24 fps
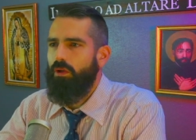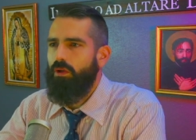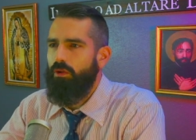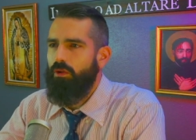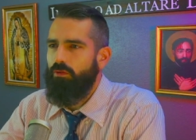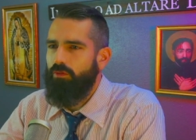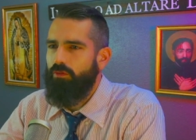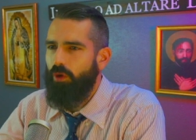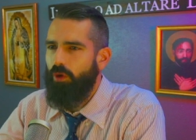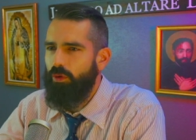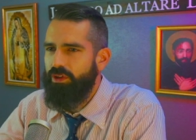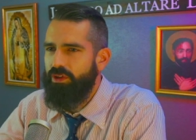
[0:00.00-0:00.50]

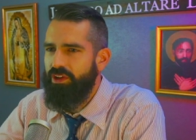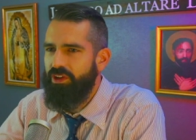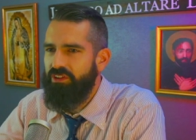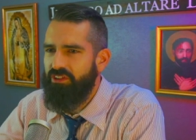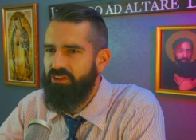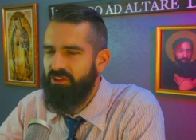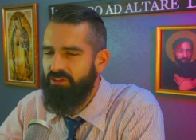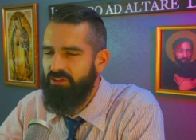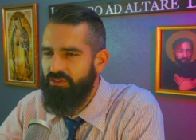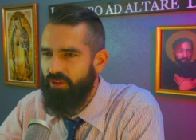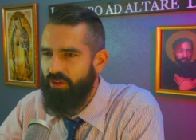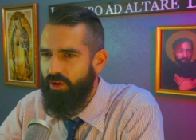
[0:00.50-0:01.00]

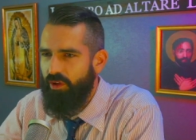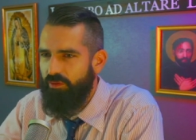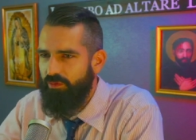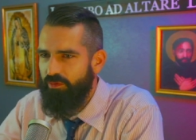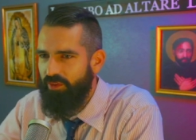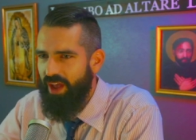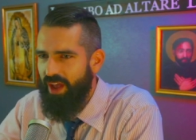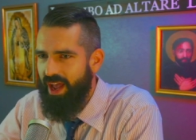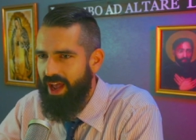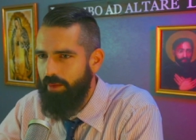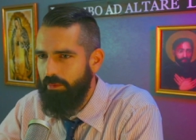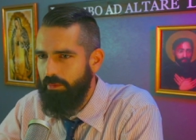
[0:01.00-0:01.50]
Photius's
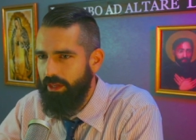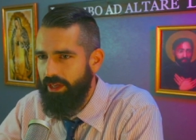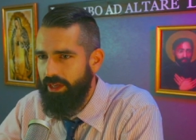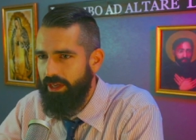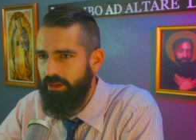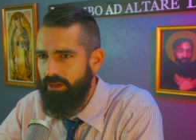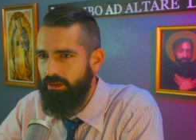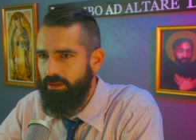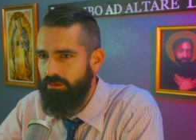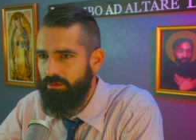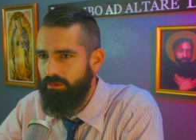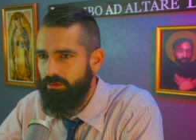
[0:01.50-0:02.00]

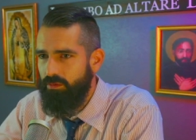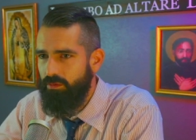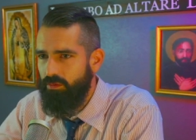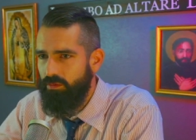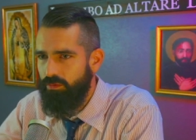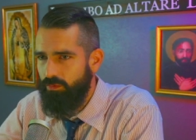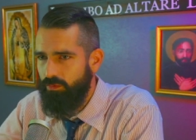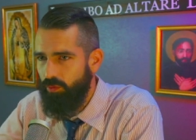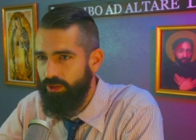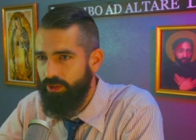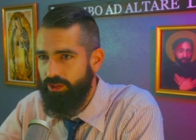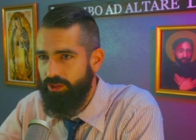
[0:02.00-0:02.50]
family,
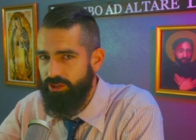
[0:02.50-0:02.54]
which